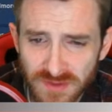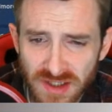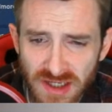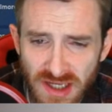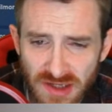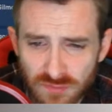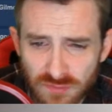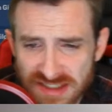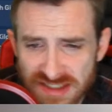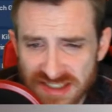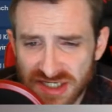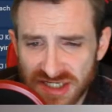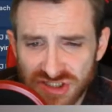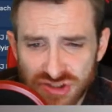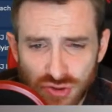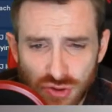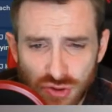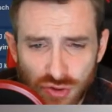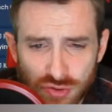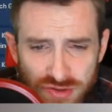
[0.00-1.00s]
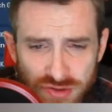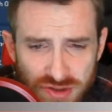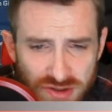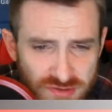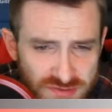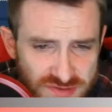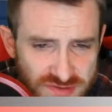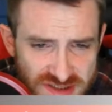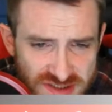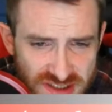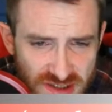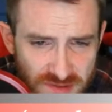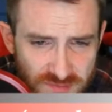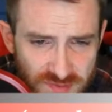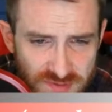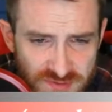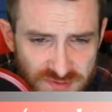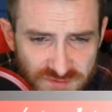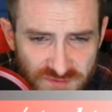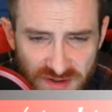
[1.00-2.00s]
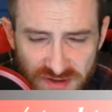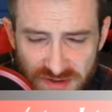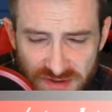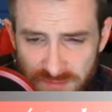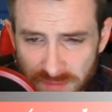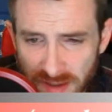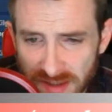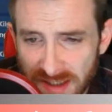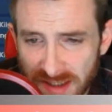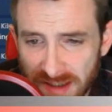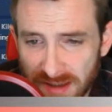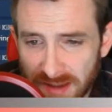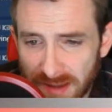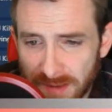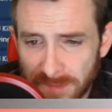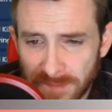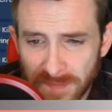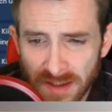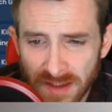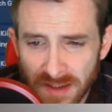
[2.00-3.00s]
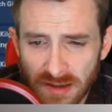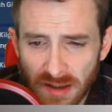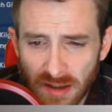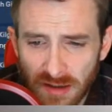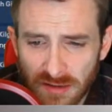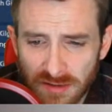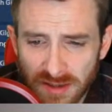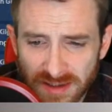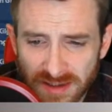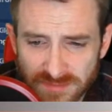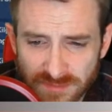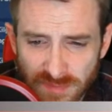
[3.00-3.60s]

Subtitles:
And residential whole loans. The company was founded by that guy. All right.